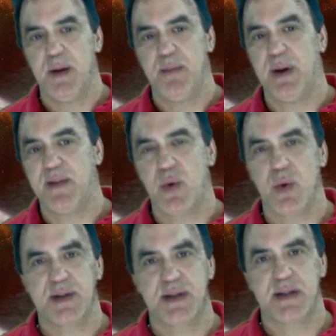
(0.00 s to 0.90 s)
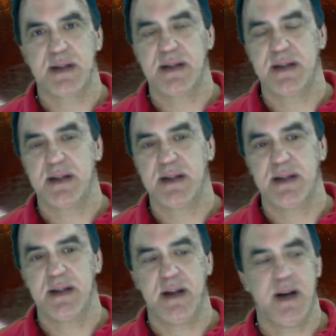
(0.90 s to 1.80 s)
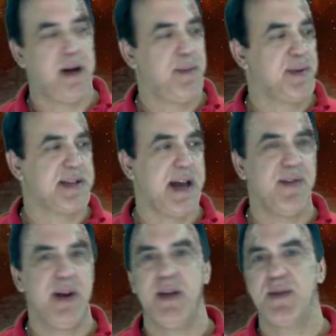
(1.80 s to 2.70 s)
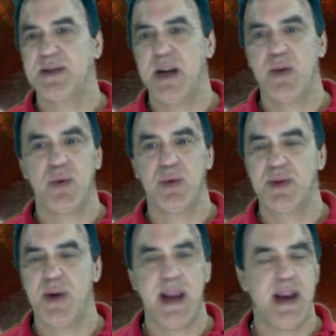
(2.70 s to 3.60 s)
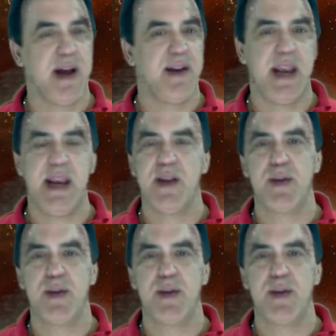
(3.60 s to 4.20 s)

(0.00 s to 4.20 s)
But of course, almost every other sequel to any other